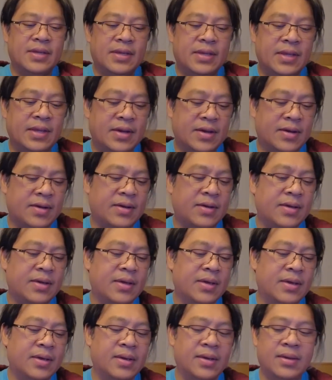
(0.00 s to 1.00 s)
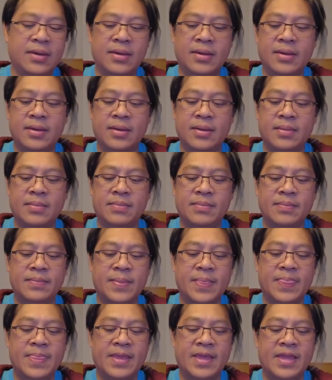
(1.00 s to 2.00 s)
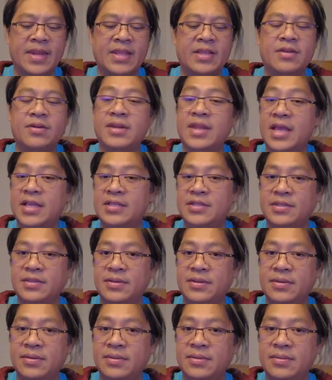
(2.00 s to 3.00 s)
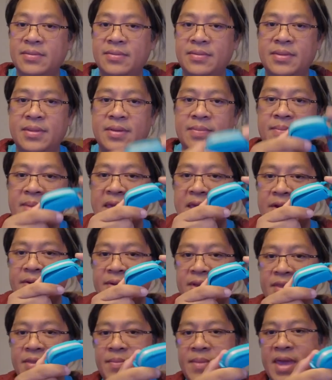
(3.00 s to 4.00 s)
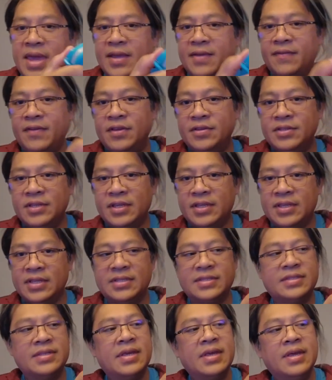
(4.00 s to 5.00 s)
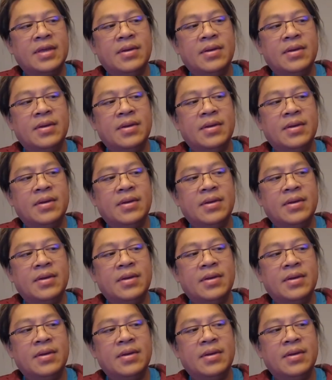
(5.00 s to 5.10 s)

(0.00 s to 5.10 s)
here, and it connects to the battery in the back using this.